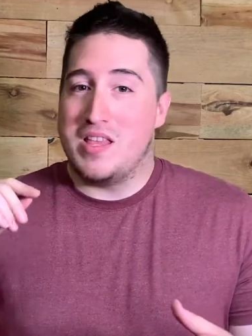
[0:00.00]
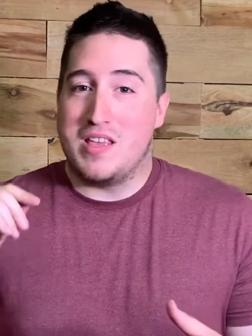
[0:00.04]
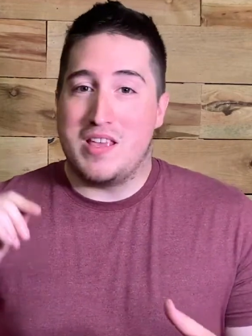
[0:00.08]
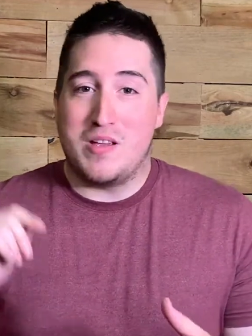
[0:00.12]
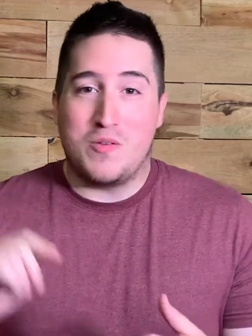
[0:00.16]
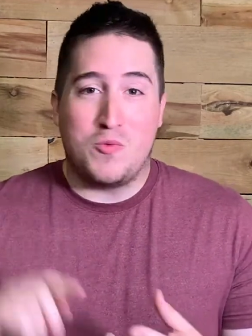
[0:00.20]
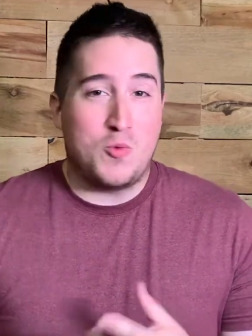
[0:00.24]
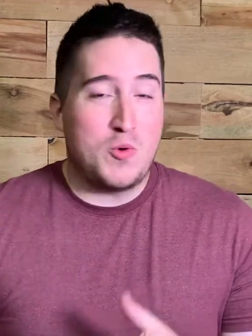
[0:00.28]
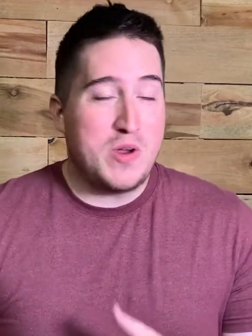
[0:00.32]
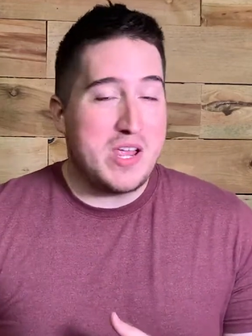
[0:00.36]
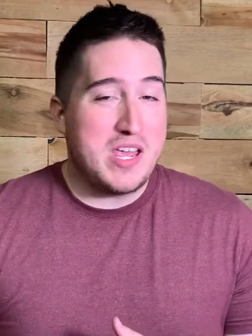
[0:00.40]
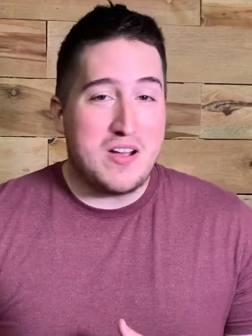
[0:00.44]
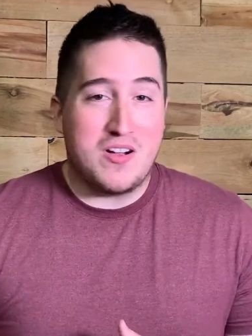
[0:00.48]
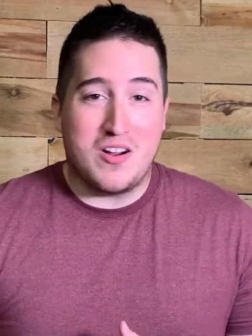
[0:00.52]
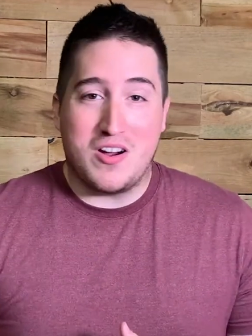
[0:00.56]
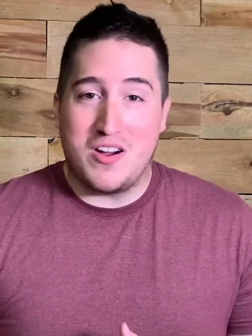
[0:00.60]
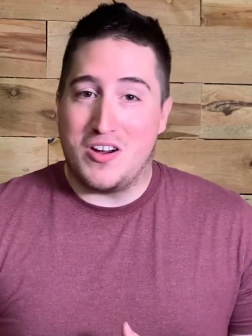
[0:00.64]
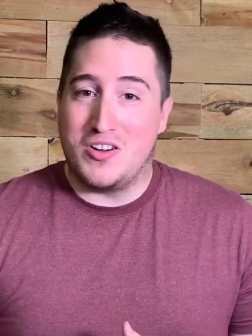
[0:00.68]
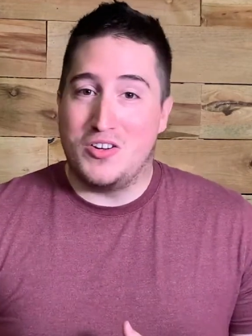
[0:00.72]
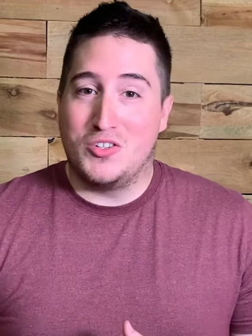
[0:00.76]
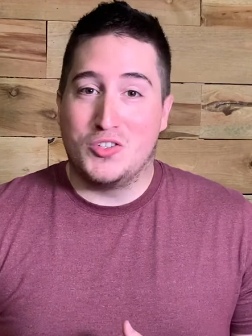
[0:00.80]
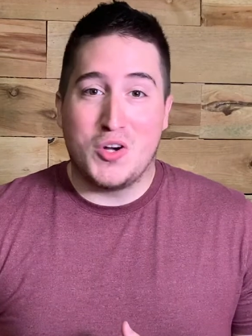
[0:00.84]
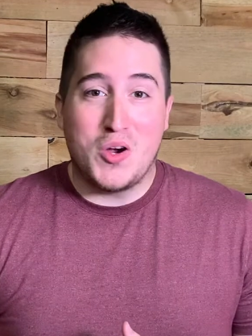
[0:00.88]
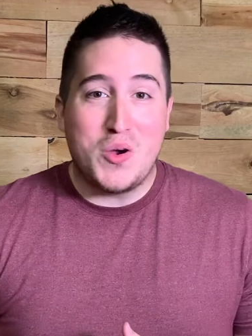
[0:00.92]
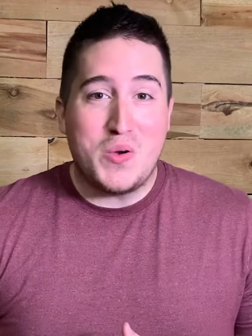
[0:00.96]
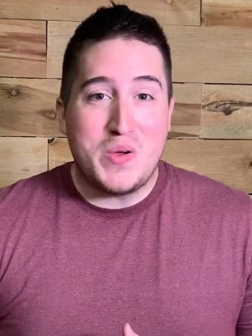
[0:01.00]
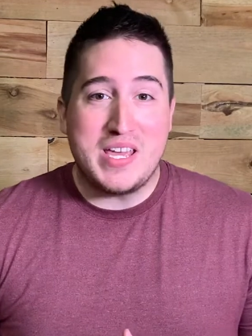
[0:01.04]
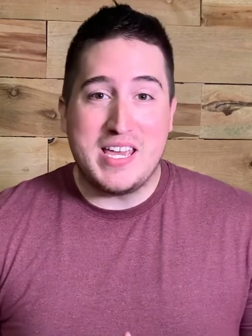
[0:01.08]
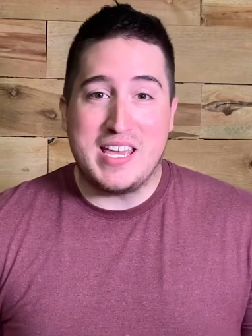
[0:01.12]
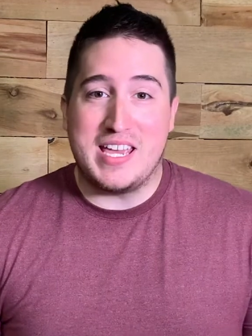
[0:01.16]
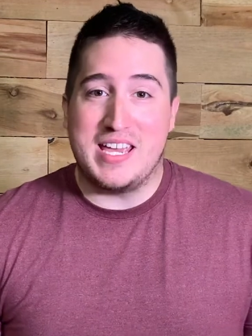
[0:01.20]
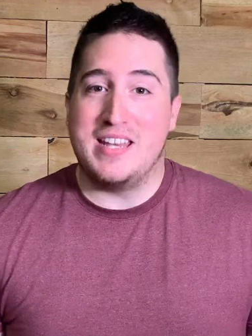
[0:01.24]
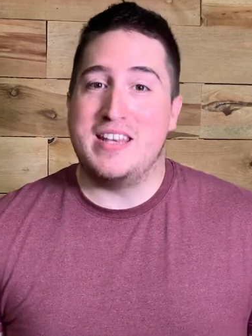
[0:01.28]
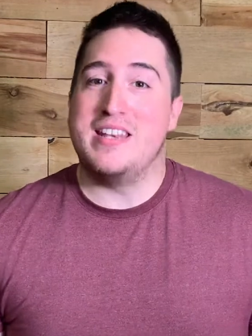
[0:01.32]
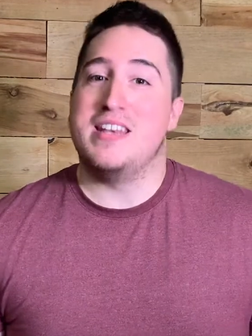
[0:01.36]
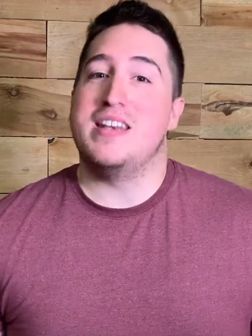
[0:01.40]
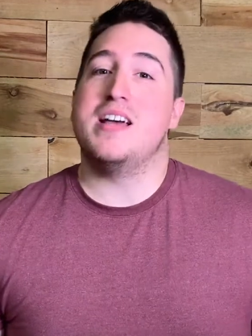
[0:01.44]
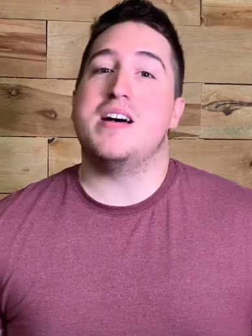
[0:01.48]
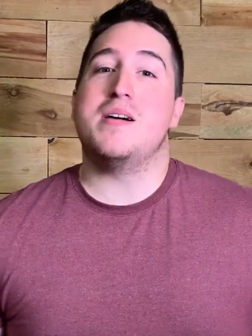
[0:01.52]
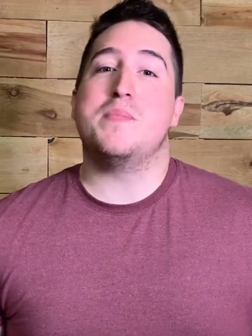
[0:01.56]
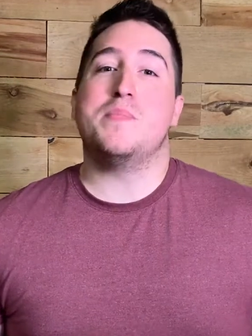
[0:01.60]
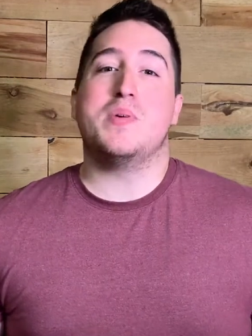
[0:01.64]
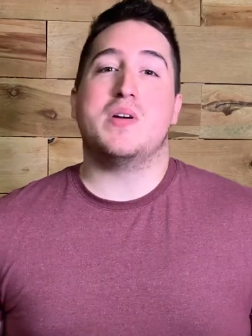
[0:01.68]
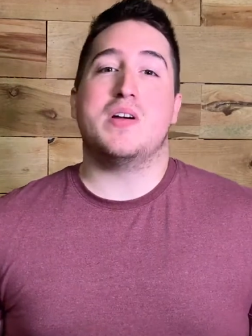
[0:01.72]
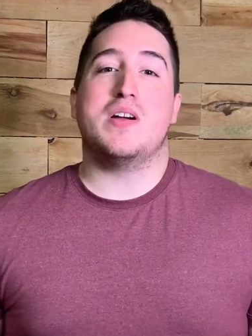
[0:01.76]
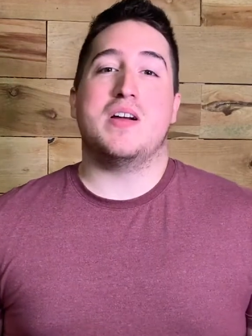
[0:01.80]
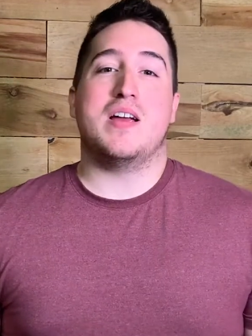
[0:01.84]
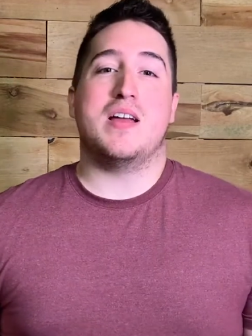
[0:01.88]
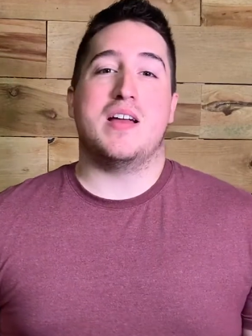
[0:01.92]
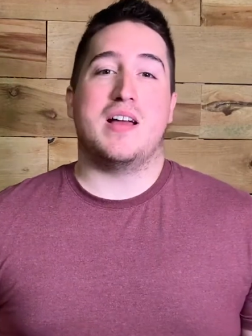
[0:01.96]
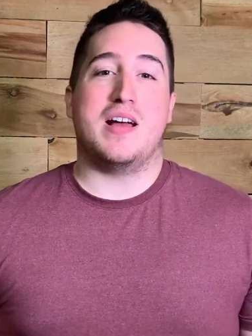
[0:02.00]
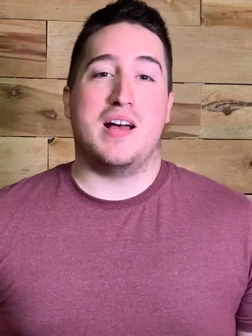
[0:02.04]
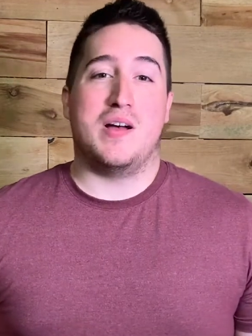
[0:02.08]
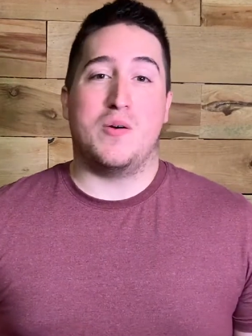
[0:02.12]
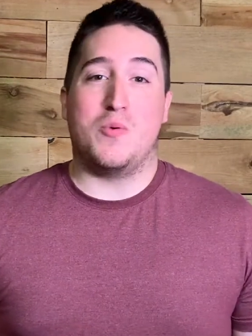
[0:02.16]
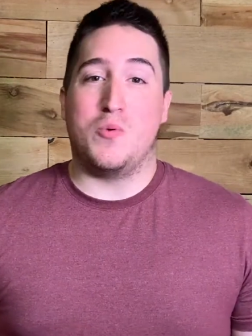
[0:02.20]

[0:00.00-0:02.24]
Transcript: We are growing in number.